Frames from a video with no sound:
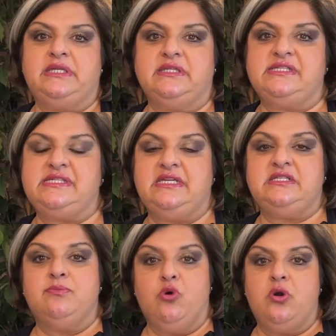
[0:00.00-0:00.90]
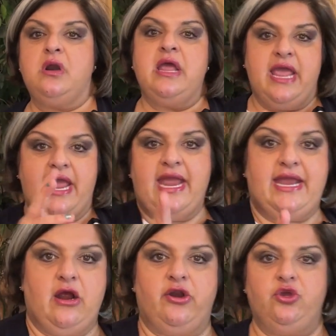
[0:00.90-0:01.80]
to listening to more?
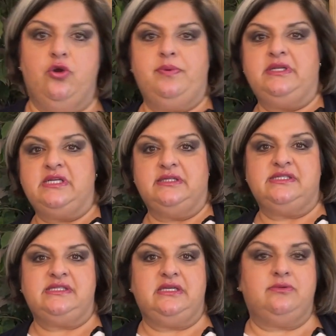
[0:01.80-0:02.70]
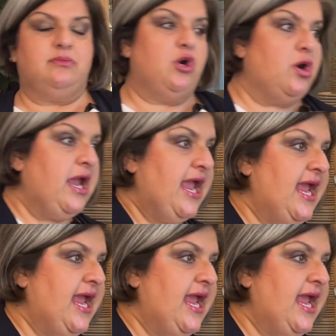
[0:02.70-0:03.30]
Hey, are you open to listening to more?